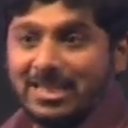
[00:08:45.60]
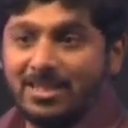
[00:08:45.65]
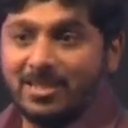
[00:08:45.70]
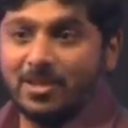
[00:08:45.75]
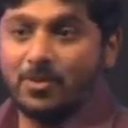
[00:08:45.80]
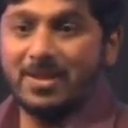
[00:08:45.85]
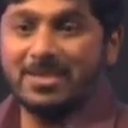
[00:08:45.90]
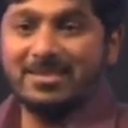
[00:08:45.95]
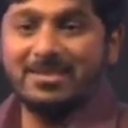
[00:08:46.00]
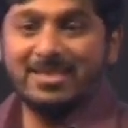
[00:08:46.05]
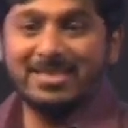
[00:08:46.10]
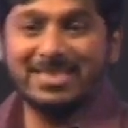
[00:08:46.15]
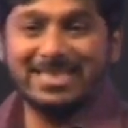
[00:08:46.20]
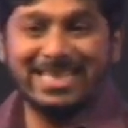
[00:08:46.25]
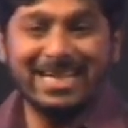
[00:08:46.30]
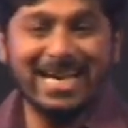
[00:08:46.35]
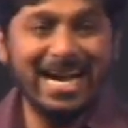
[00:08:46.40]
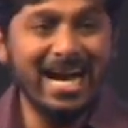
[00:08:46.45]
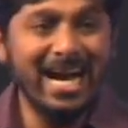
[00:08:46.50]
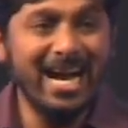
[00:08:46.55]
The question is,
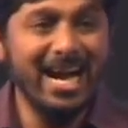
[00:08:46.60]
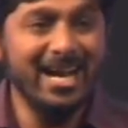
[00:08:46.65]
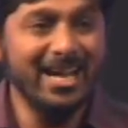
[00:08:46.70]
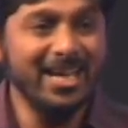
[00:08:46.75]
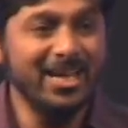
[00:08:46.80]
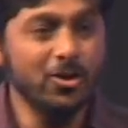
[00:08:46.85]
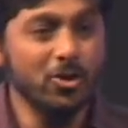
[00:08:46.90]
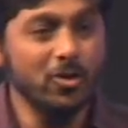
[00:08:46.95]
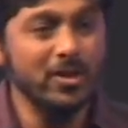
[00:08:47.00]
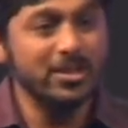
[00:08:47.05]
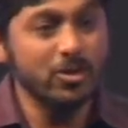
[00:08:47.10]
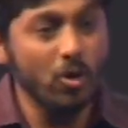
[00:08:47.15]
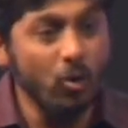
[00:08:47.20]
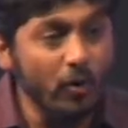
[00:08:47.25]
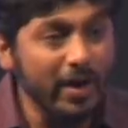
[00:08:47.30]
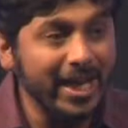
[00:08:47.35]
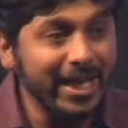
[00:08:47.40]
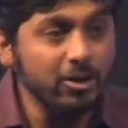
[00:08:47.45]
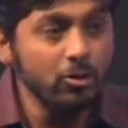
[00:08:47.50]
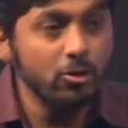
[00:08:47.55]
it's
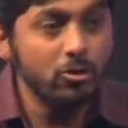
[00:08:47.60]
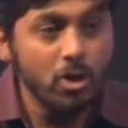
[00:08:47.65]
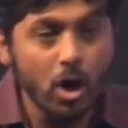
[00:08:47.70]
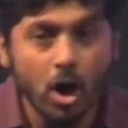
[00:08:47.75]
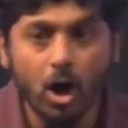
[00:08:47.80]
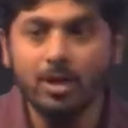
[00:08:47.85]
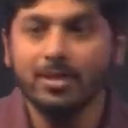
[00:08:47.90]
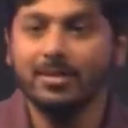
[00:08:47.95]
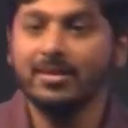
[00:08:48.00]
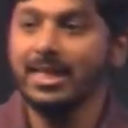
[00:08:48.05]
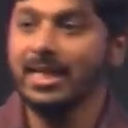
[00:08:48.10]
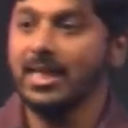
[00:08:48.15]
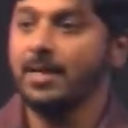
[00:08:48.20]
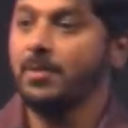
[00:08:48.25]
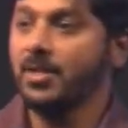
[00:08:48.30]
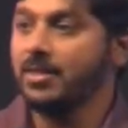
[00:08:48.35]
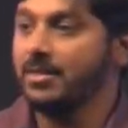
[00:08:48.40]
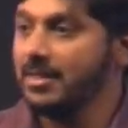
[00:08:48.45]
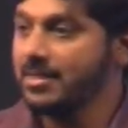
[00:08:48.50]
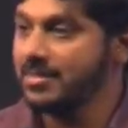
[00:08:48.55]
okay to not think
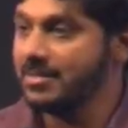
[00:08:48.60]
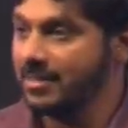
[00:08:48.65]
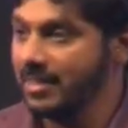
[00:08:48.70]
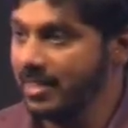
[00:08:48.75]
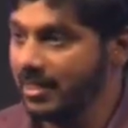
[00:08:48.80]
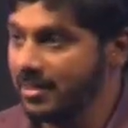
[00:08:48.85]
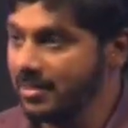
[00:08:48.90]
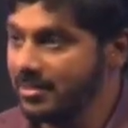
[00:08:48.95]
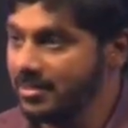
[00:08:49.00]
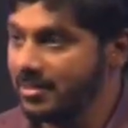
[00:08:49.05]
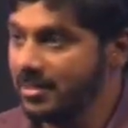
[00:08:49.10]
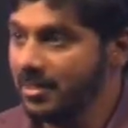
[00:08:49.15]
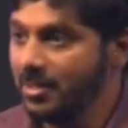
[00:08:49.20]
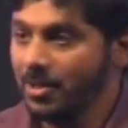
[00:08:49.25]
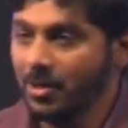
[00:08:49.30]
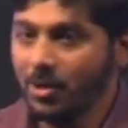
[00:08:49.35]
about these things